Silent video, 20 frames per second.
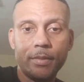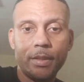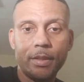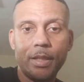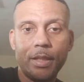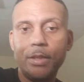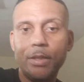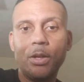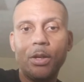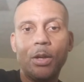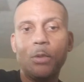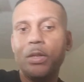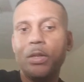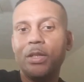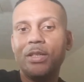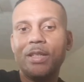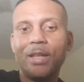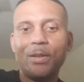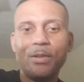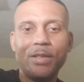I know
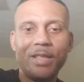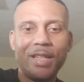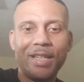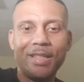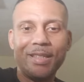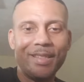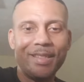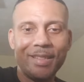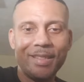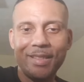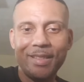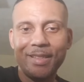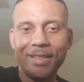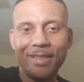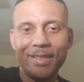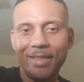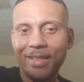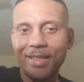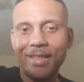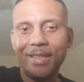I
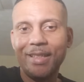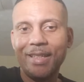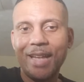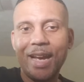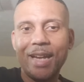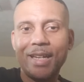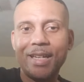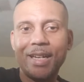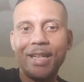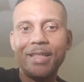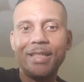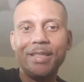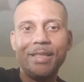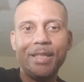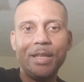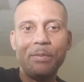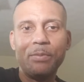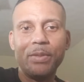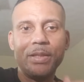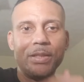got kind of
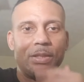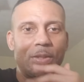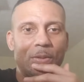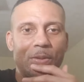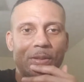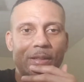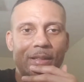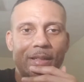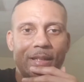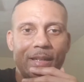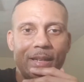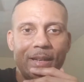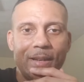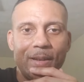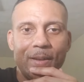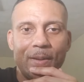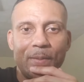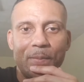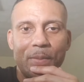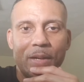deep into it,
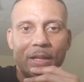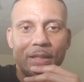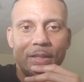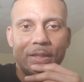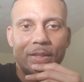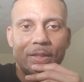but